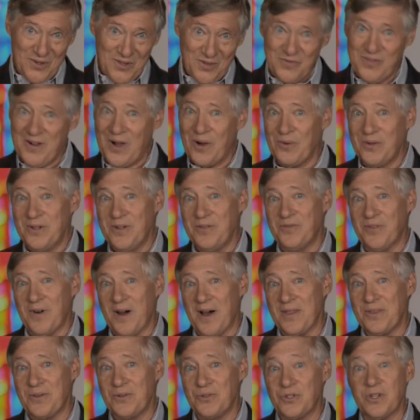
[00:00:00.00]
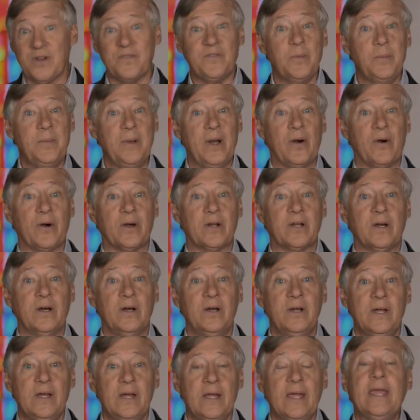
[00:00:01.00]
the Founding Fathers of America,
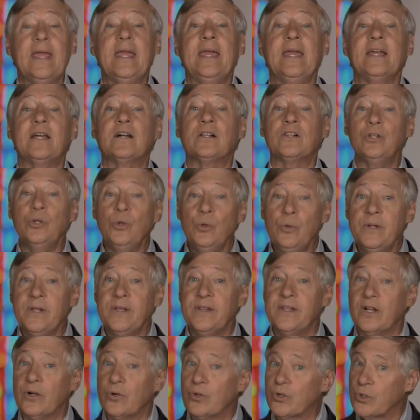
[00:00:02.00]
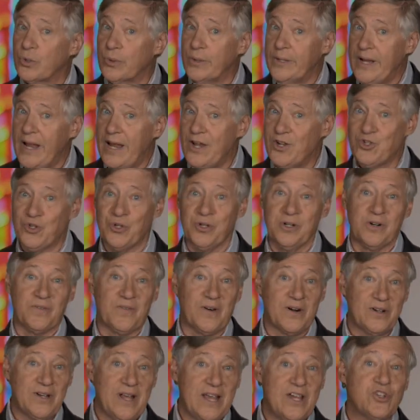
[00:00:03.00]
including their creation of
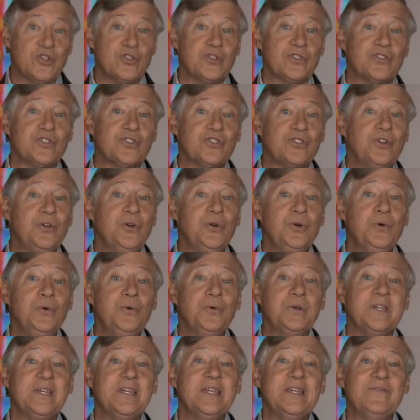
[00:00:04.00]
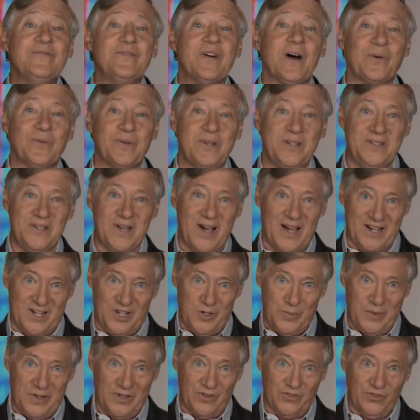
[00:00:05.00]
our nation's two key founding
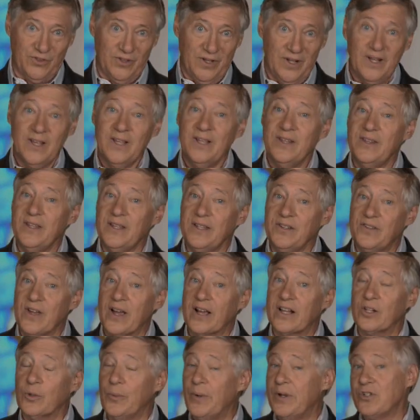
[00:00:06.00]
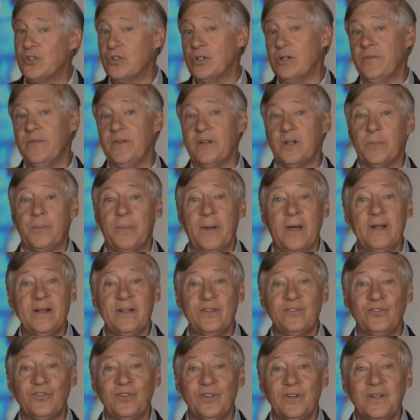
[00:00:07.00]
documents, the Declaration of
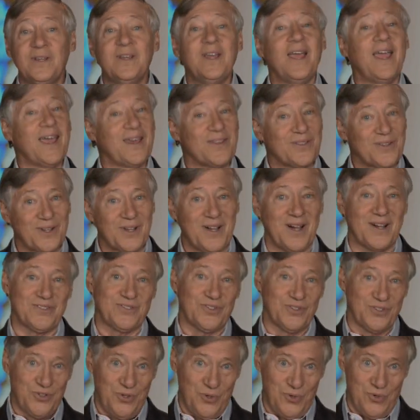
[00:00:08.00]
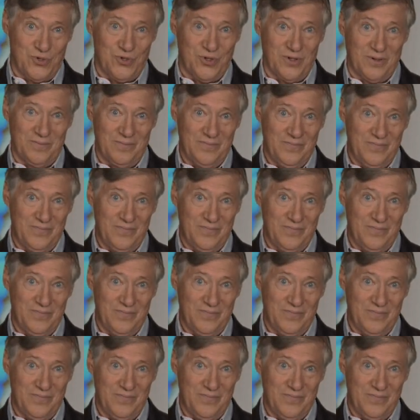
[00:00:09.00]
Independence and the Constitution?